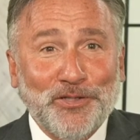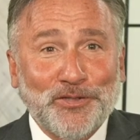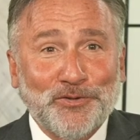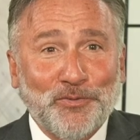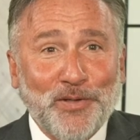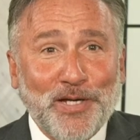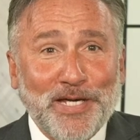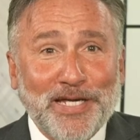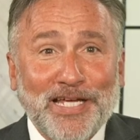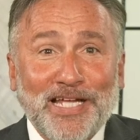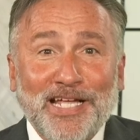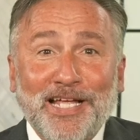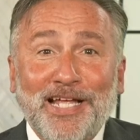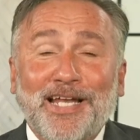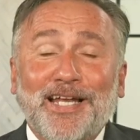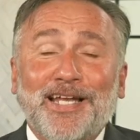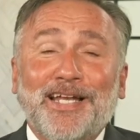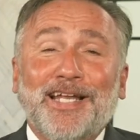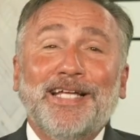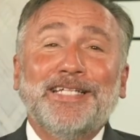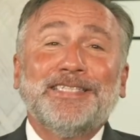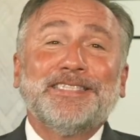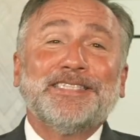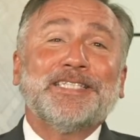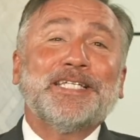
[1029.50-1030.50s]
week.
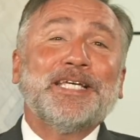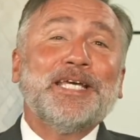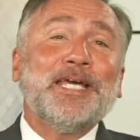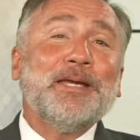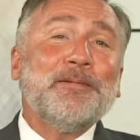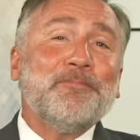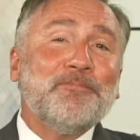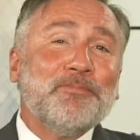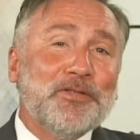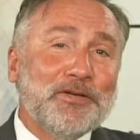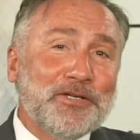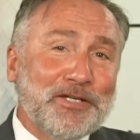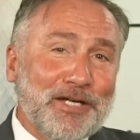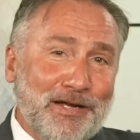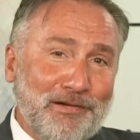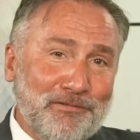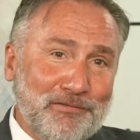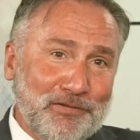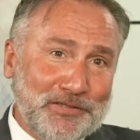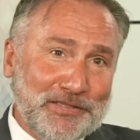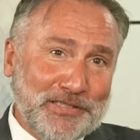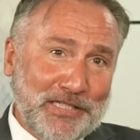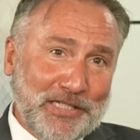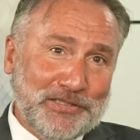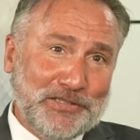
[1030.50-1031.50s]
Let's keep the
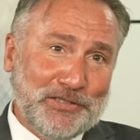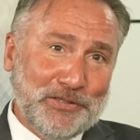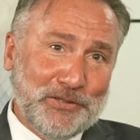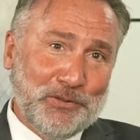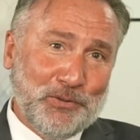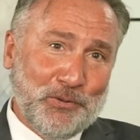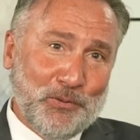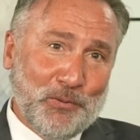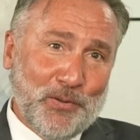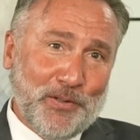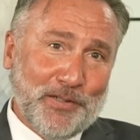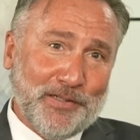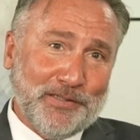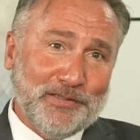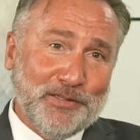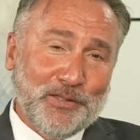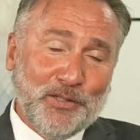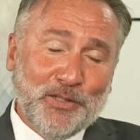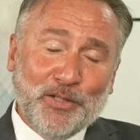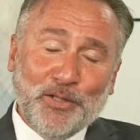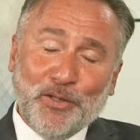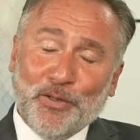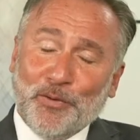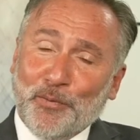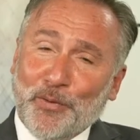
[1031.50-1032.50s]
conversation going.
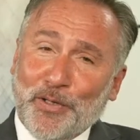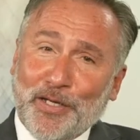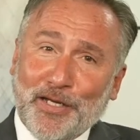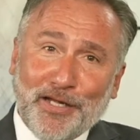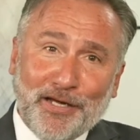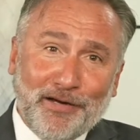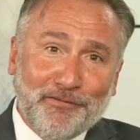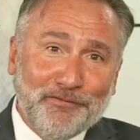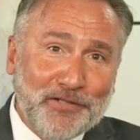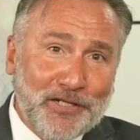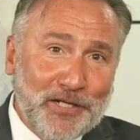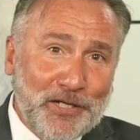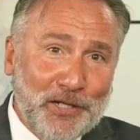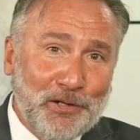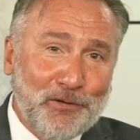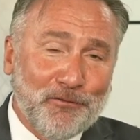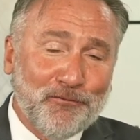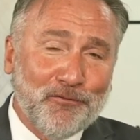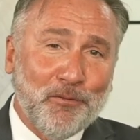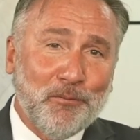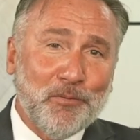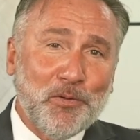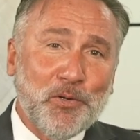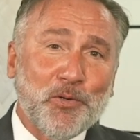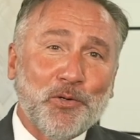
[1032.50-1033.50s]
We'd love to hear
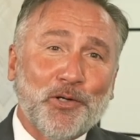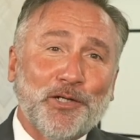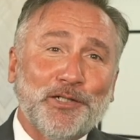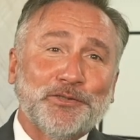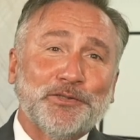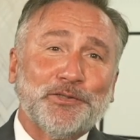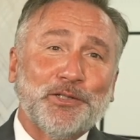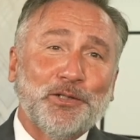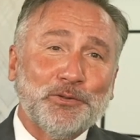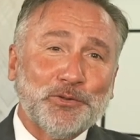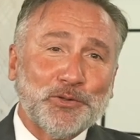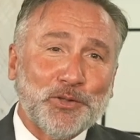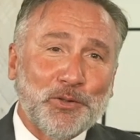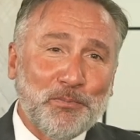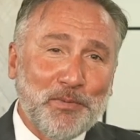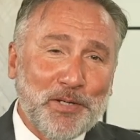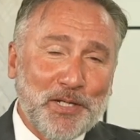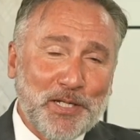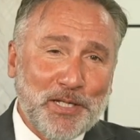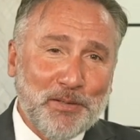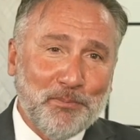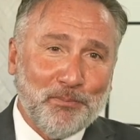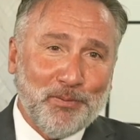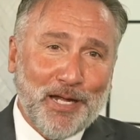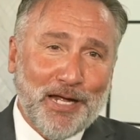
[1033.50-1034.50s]
from you on our social
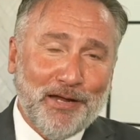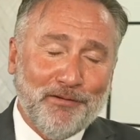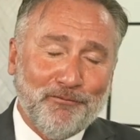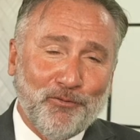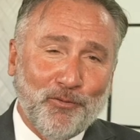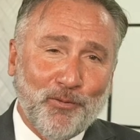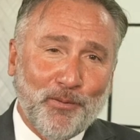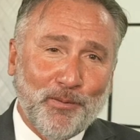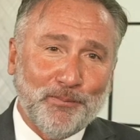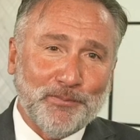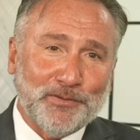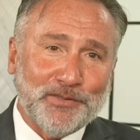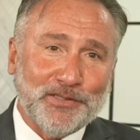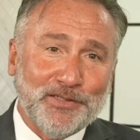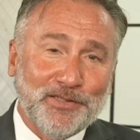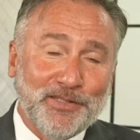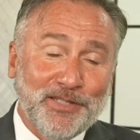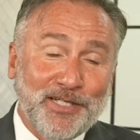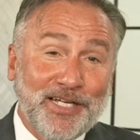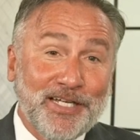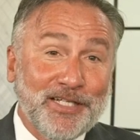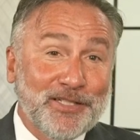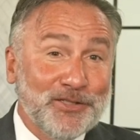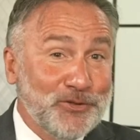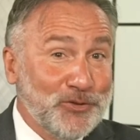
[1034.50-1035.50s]
media platforms.
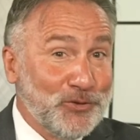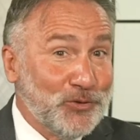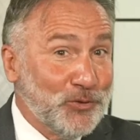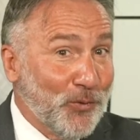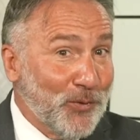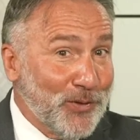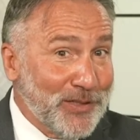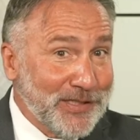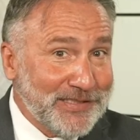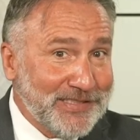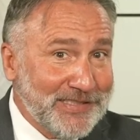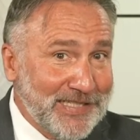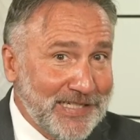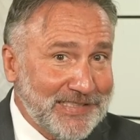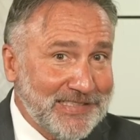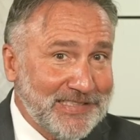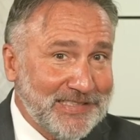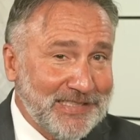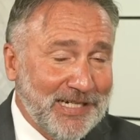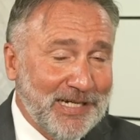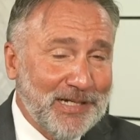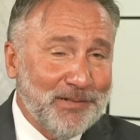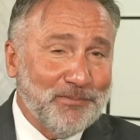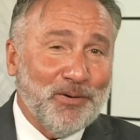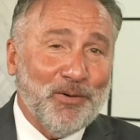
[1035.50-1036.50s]
Join us next
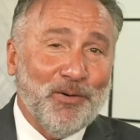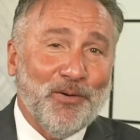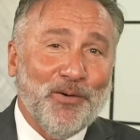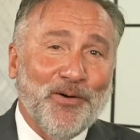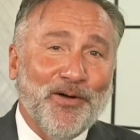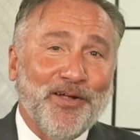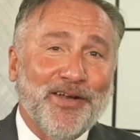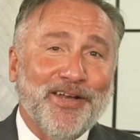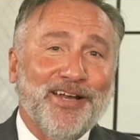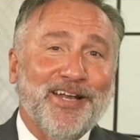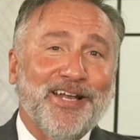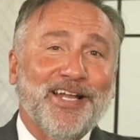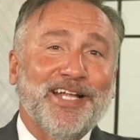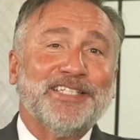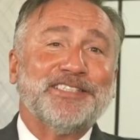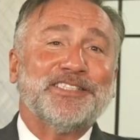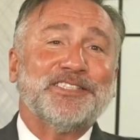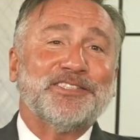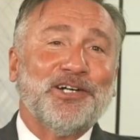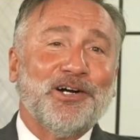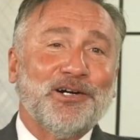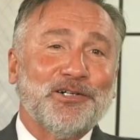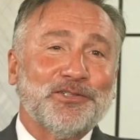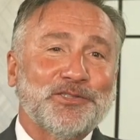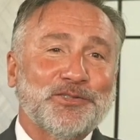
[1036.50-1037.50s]
time on Let's
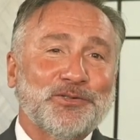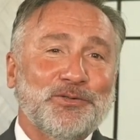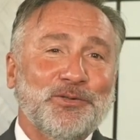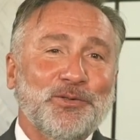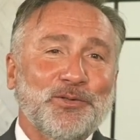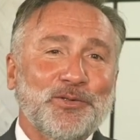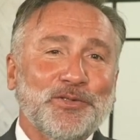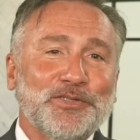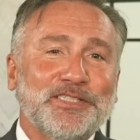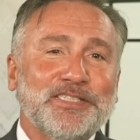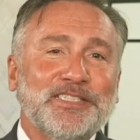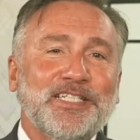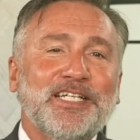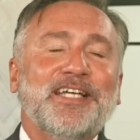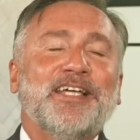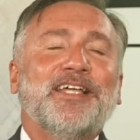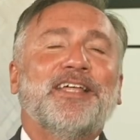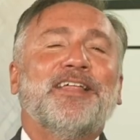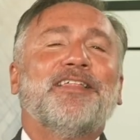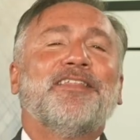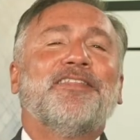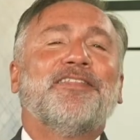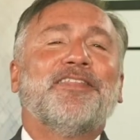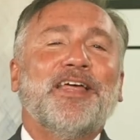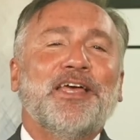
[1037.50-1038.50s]
Talk Schools.
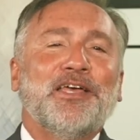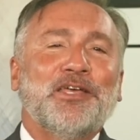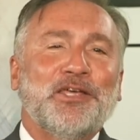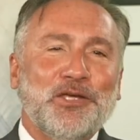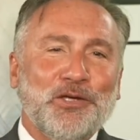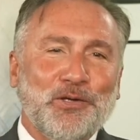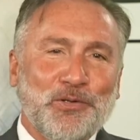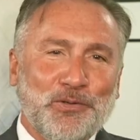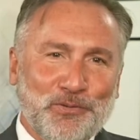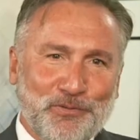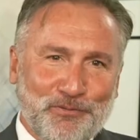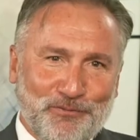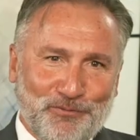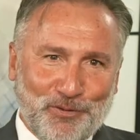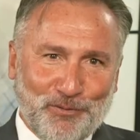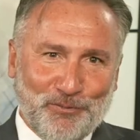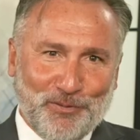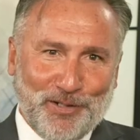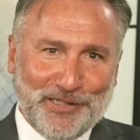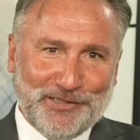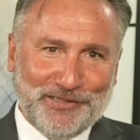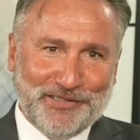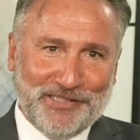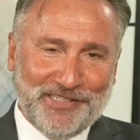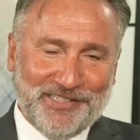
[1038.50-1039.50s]
Thank you for
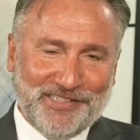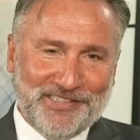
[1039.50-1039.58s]
watching.